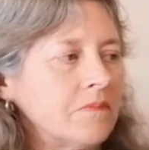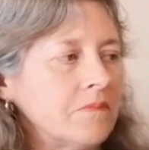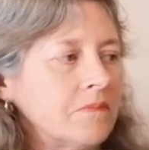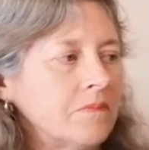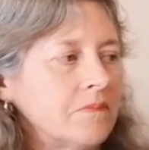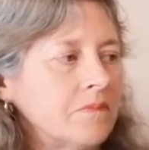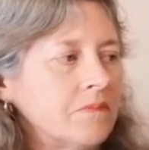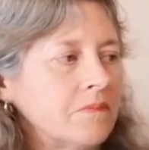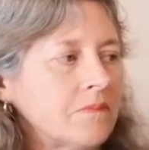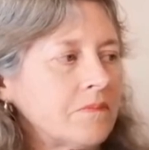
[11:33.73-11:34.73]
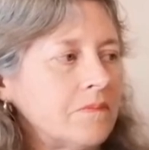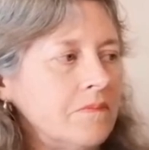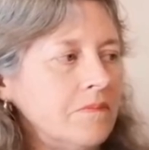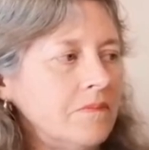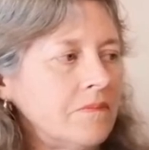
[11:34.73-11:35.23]

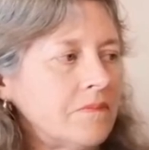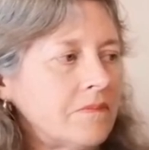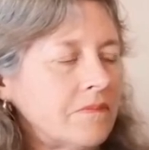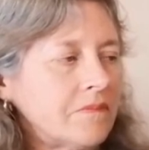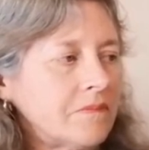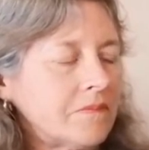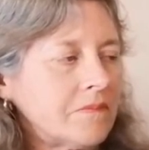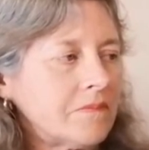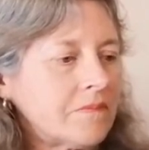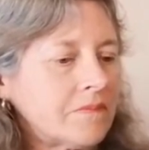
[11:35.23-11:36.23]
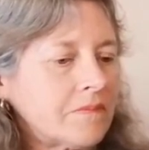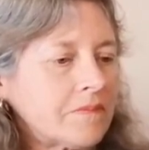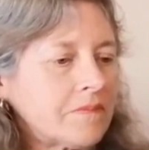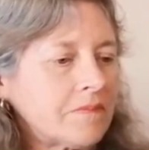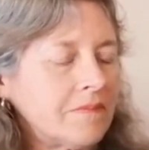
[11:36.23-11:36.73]

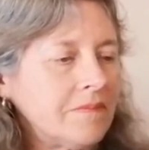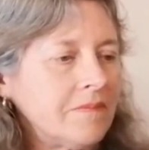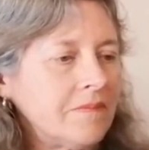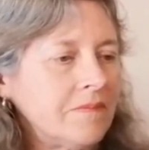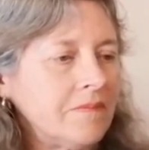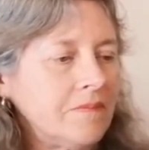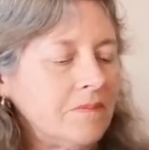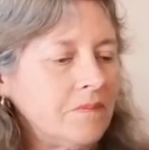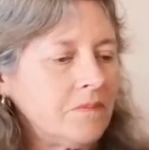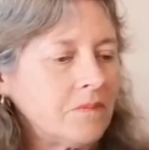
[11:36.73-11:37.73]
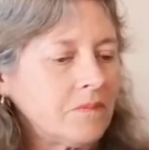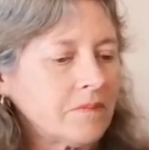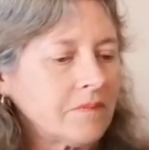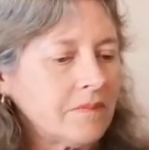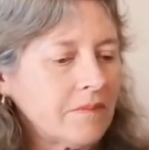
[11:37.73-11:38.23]

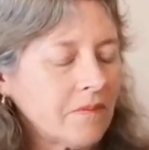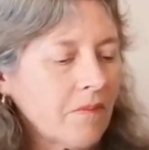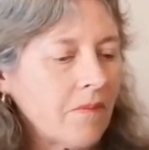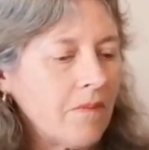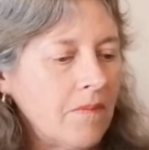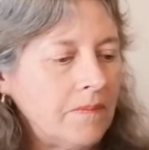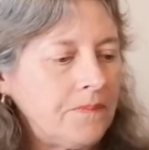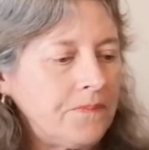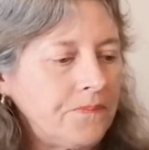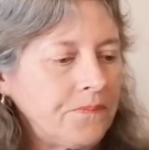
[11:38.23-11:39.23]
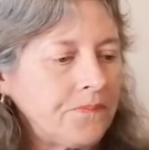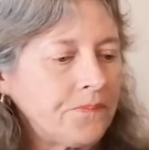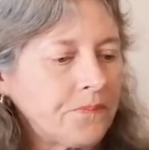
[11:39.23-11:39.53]
This person isn't speaking.